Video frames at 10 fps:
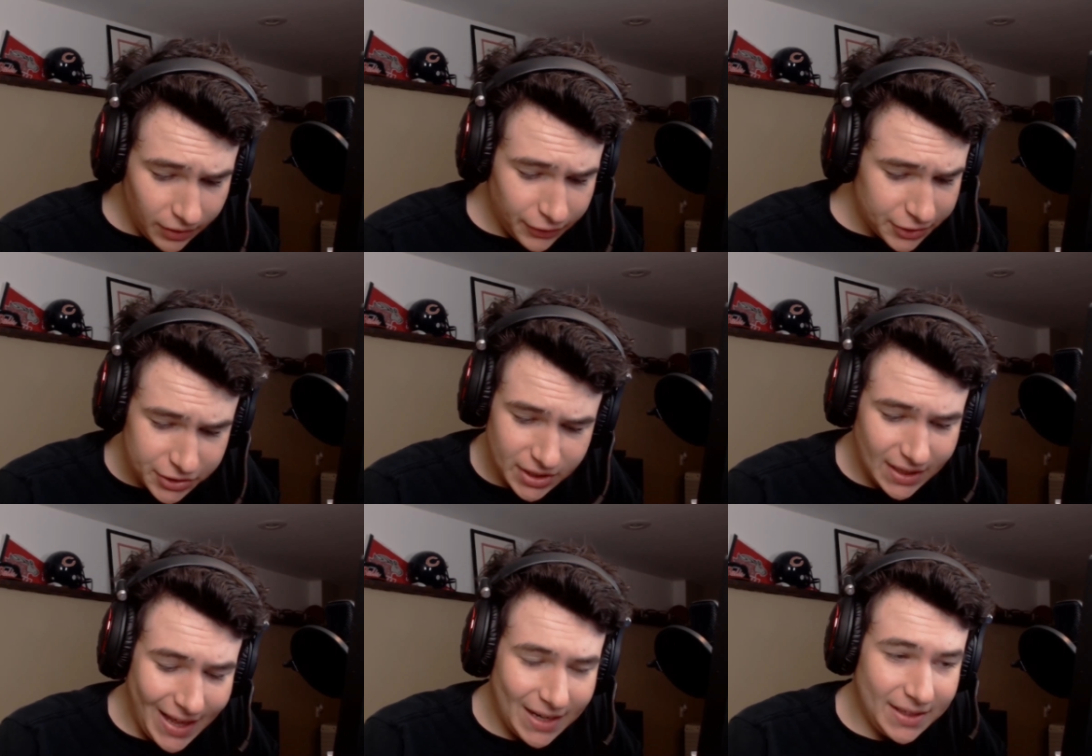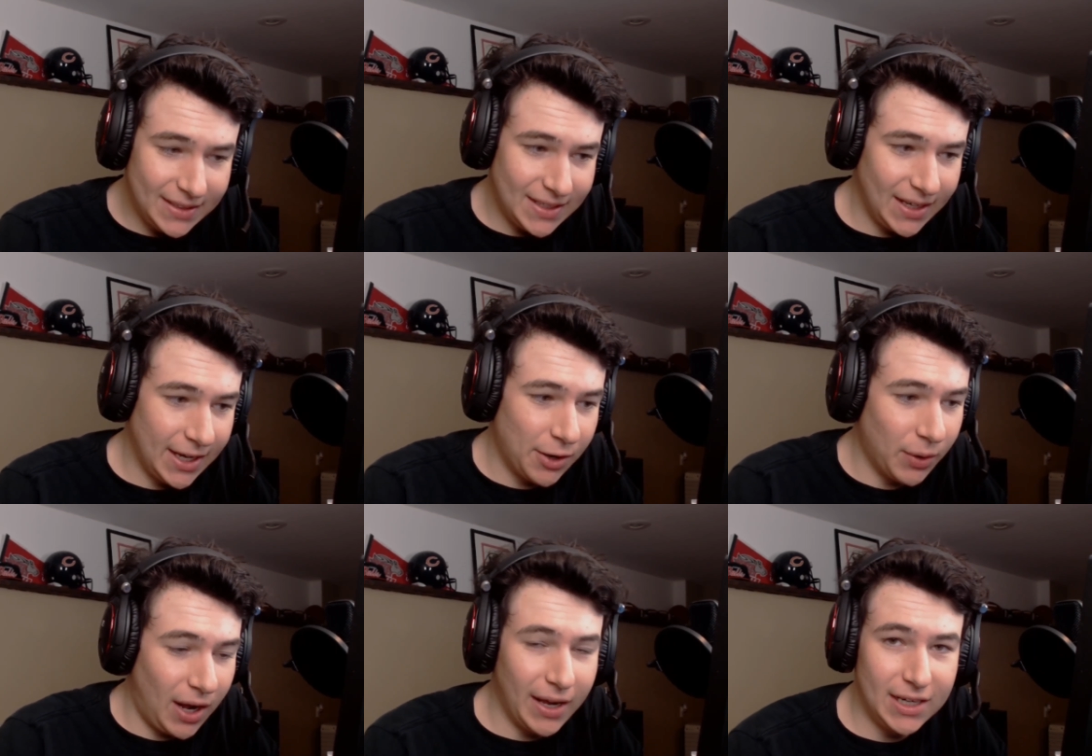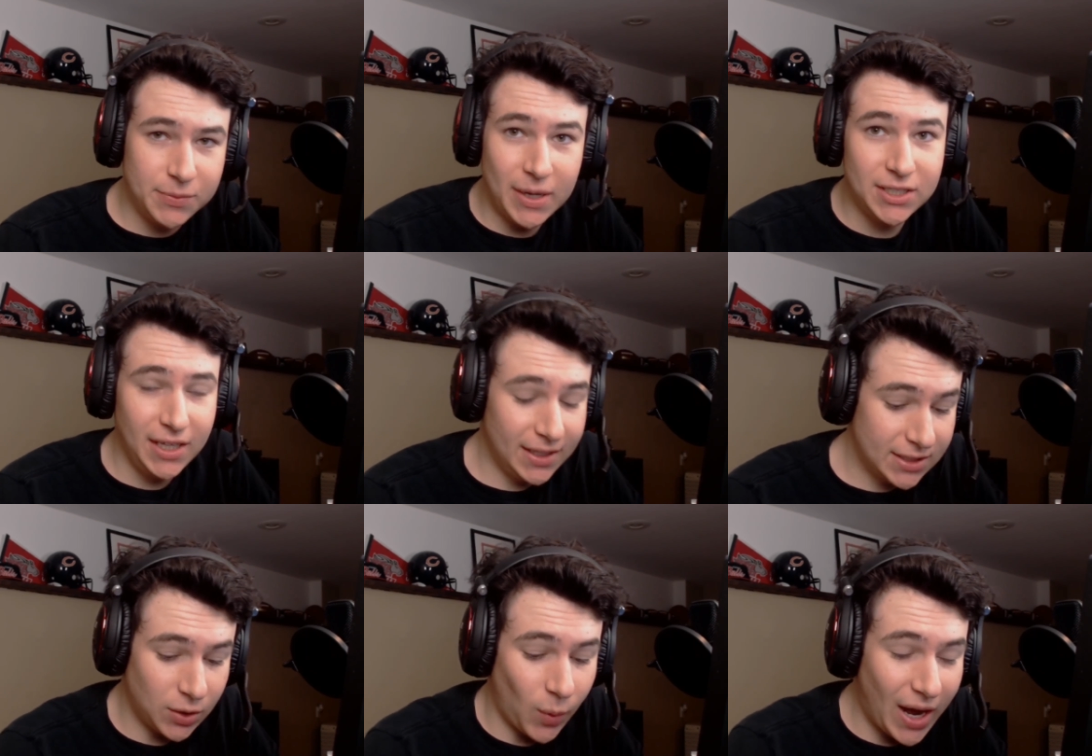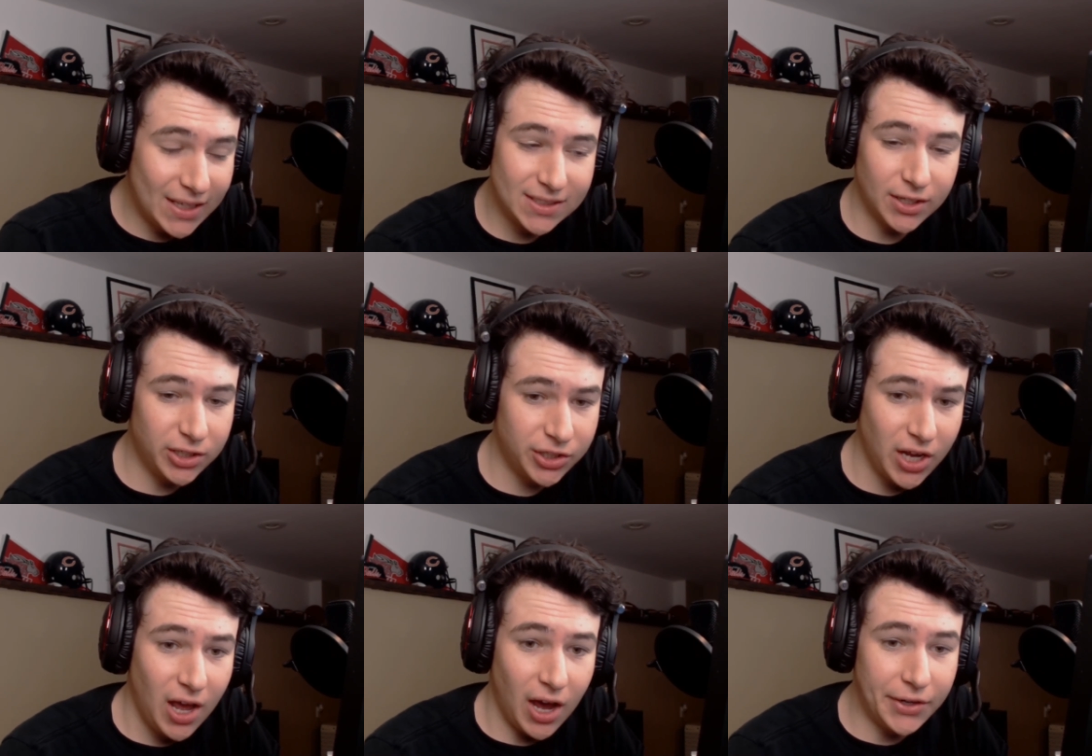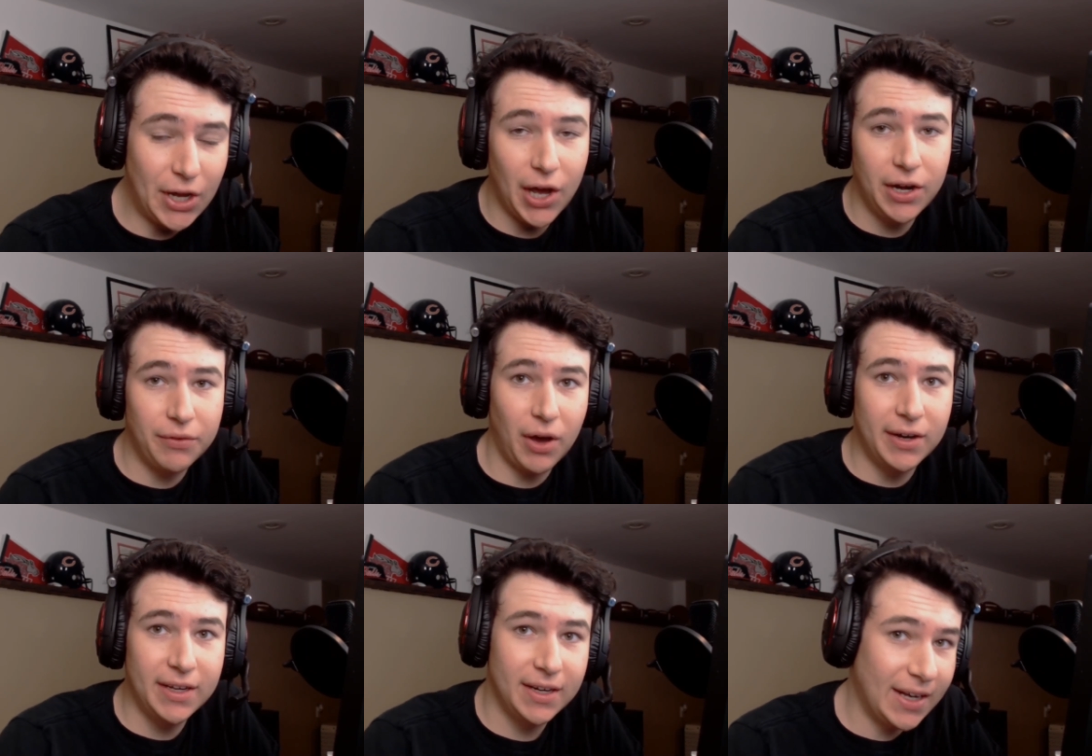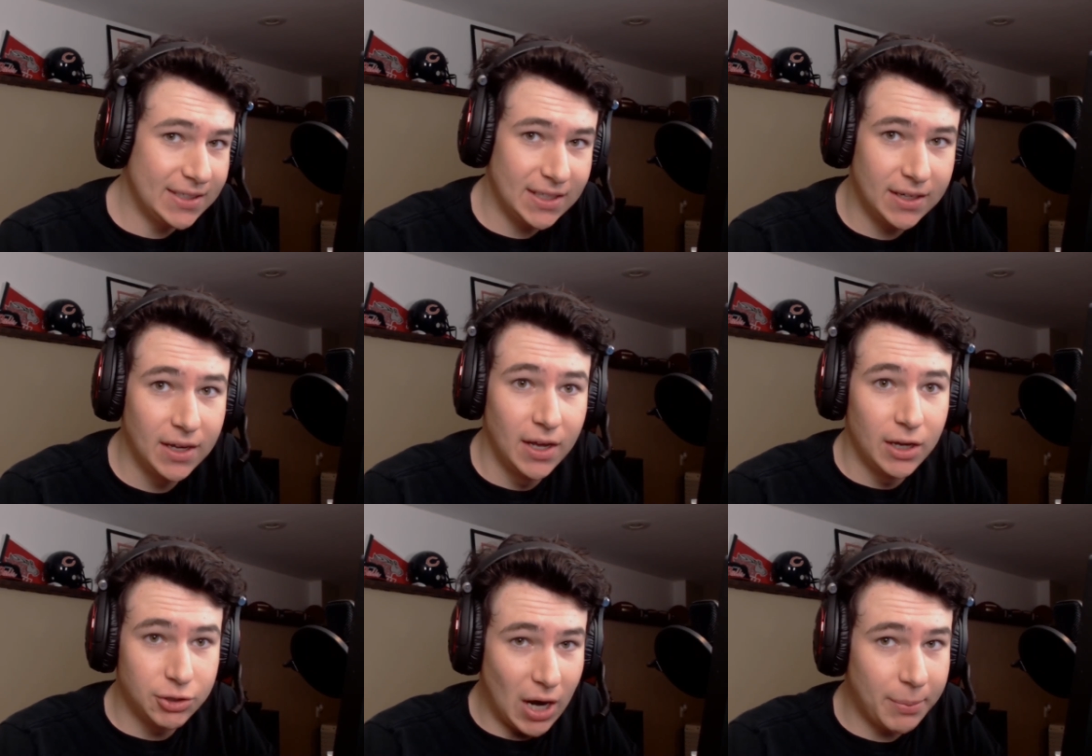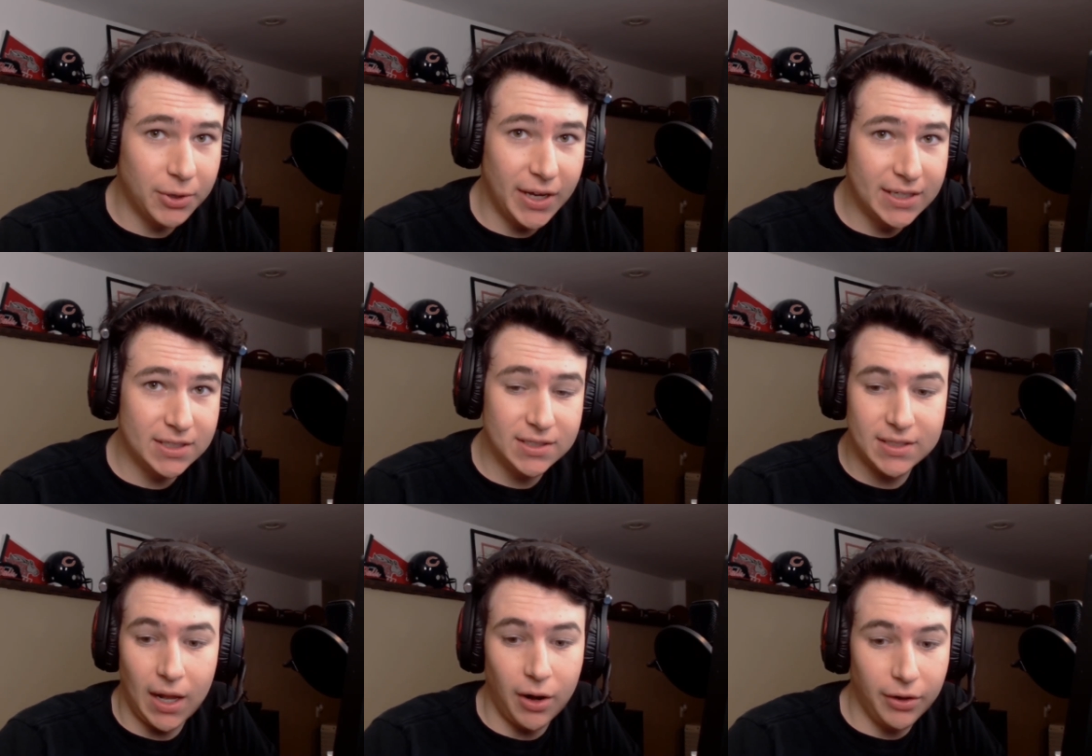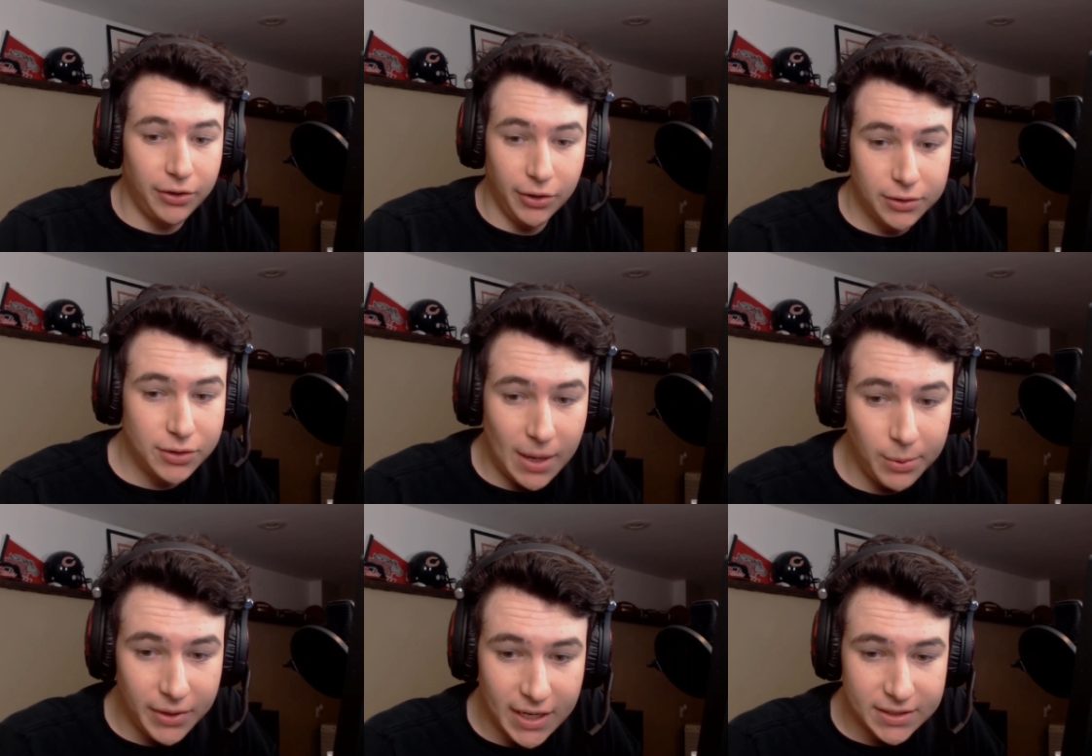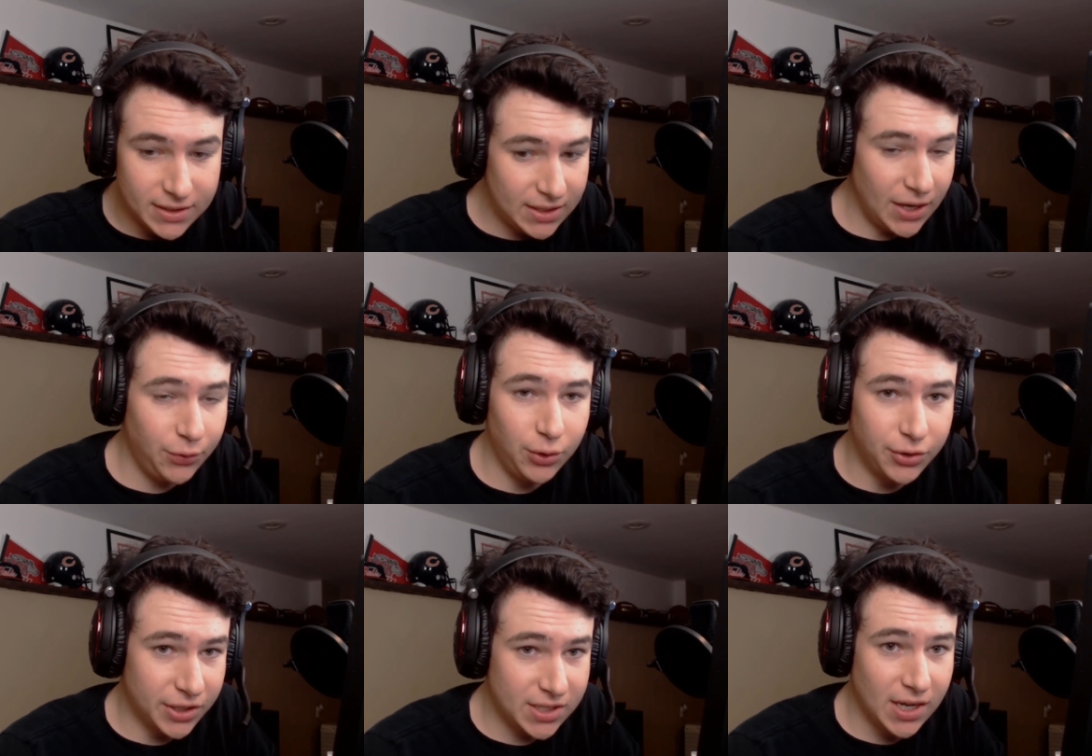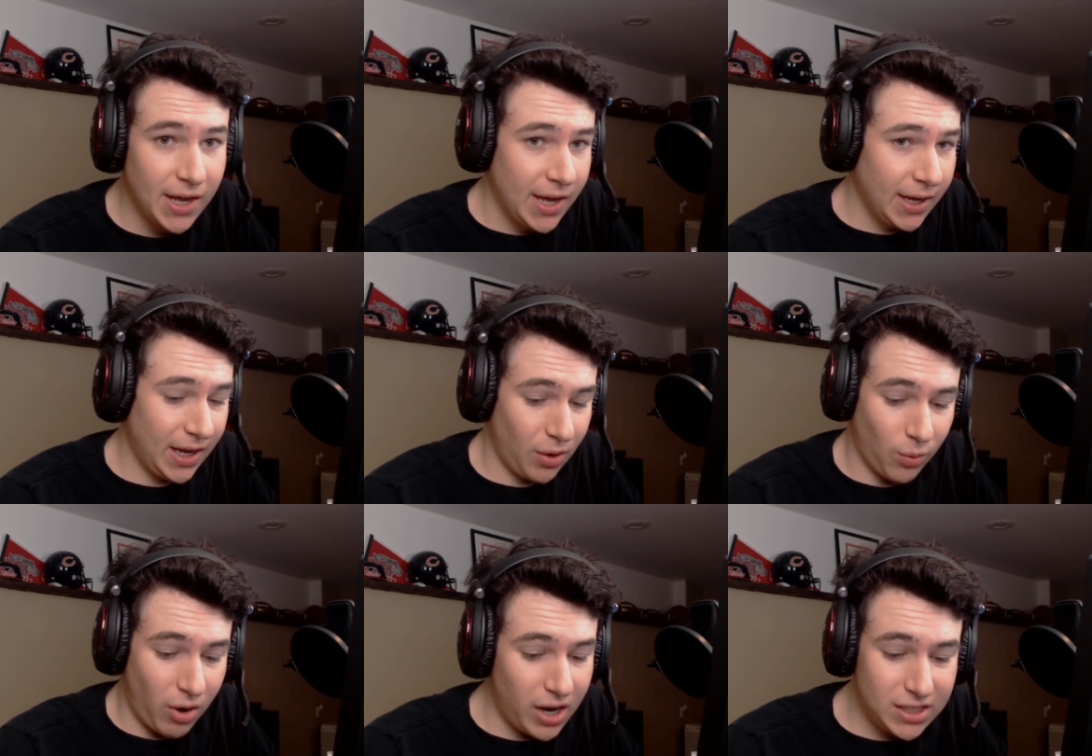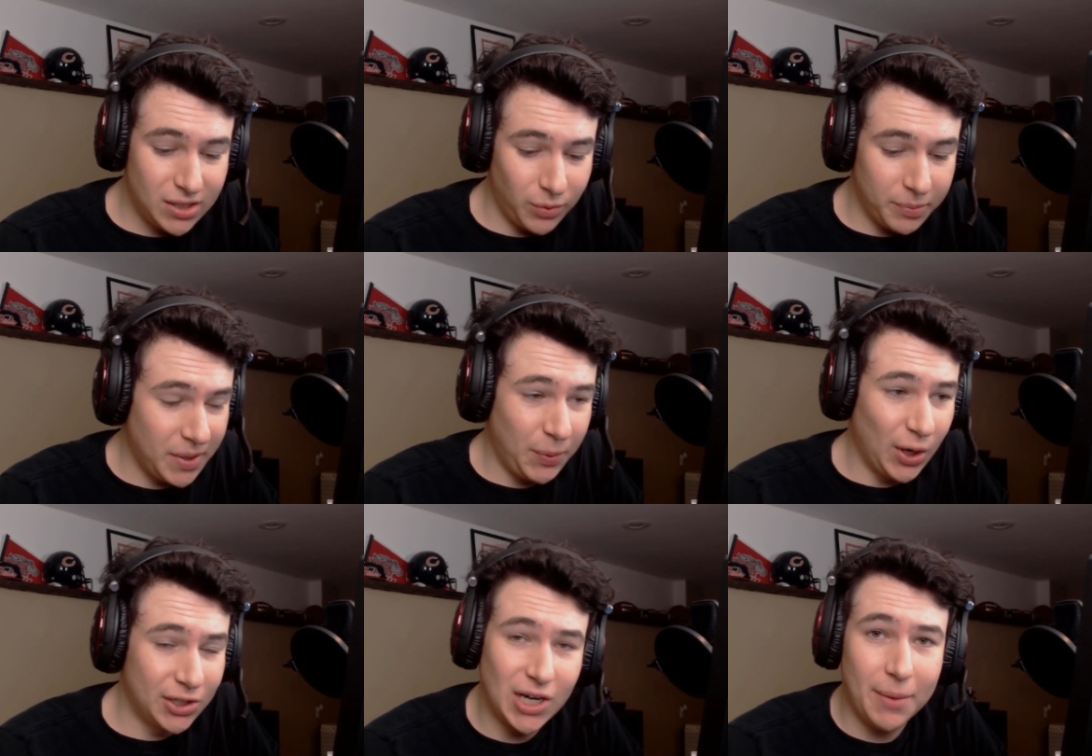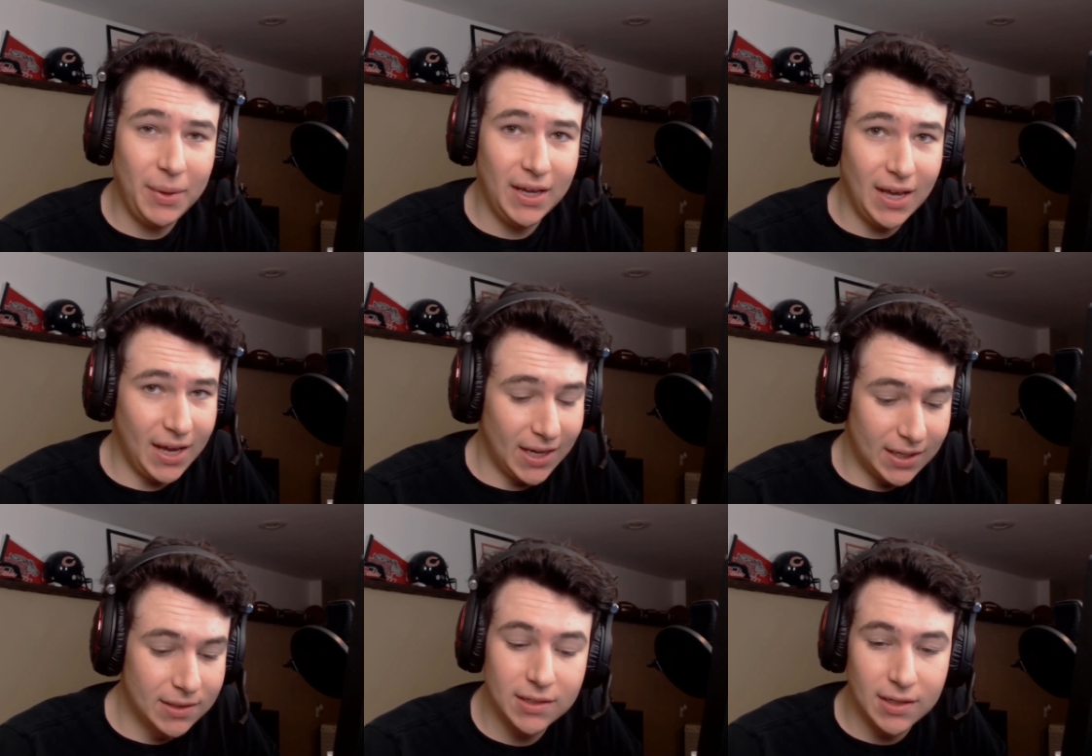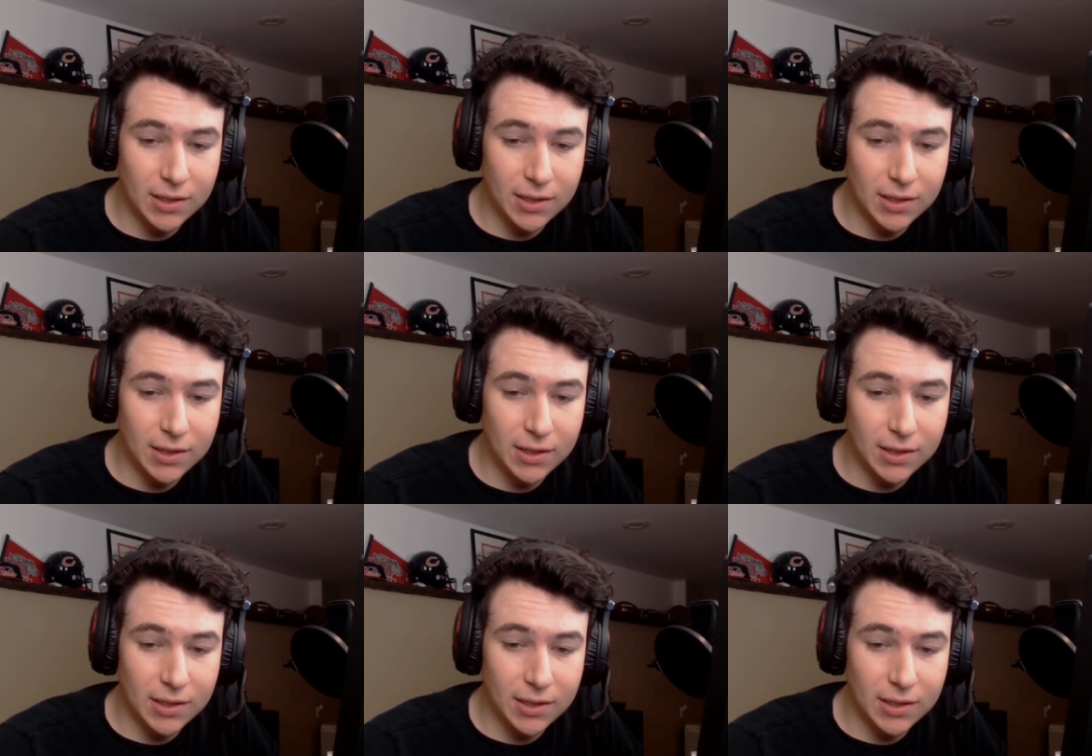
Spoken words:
There's just a lot of things that can go wrong, and especially in squads, there's a ton of uncontested drop locations that are good drop locations if you just can watch where people are dropping and